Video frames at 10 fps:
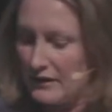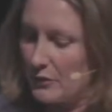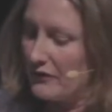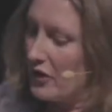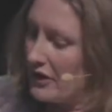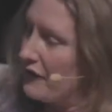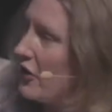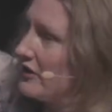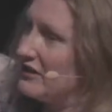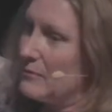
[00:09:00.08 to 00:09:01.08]
So we've got the
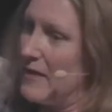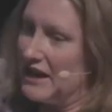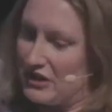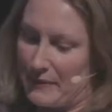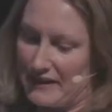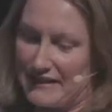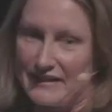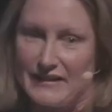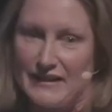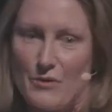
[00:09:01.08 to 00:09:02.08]
forestry
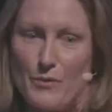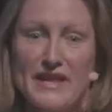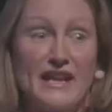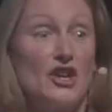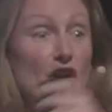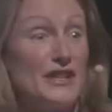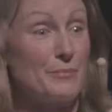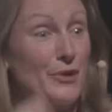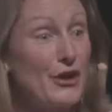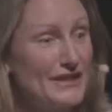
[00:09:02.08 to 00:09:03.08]
management. We then go
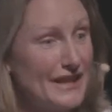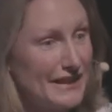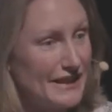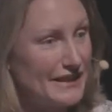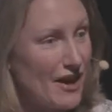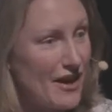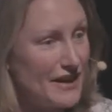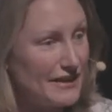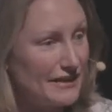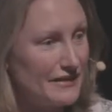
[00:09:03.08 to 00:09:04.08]
processing side,